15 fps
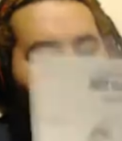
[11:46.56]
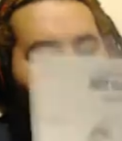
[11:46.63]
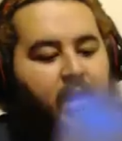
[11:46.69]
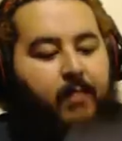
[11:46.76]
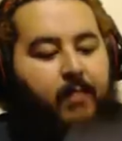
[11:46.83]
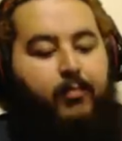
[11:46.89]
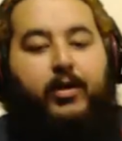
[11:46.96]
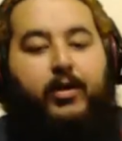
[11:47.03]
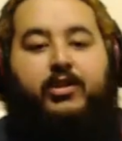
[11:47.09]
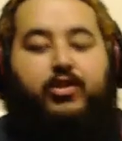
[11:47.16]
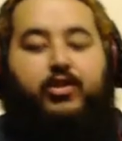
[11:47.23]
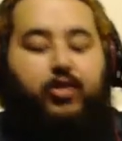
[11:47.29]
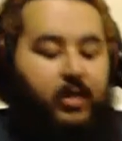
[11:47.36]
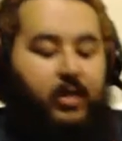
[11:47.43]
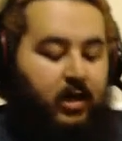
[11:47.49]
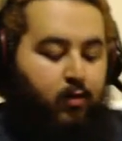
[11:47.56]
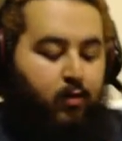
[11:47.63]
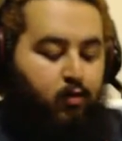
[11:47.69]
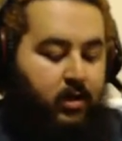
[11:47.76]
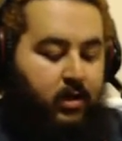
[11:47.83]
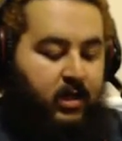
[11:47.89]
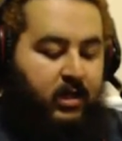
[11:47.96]
I'm pretty sure that in
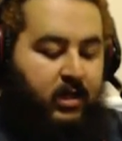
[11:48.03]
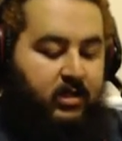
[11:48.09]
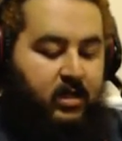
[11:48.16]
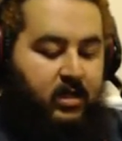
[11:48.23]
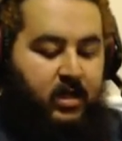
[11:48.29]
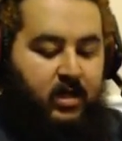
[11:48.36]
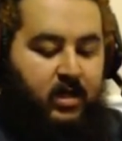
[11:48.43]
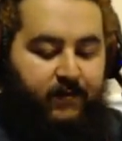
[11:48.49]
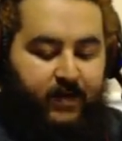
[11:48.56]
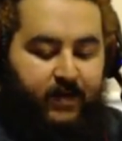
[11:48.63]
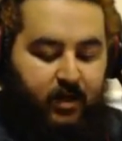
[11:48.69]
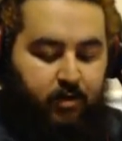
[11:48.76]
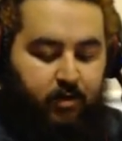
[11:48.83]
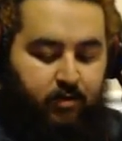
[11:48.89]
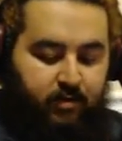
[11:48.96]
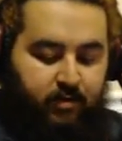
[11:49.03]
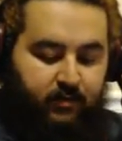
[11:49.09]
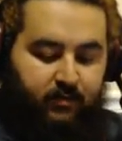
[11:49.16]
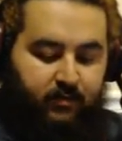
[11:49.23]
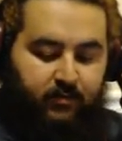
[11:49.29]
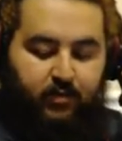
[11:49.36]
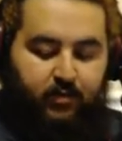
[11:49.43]
one of these videos,
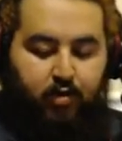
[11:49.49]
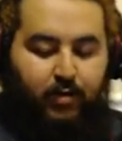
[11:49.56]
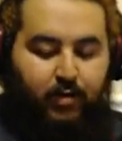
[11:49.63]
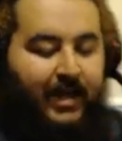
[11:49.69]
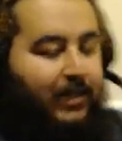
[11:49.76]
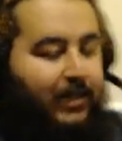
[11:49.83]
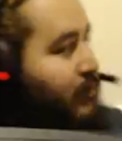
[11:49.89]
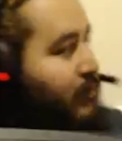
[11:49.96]
you guys will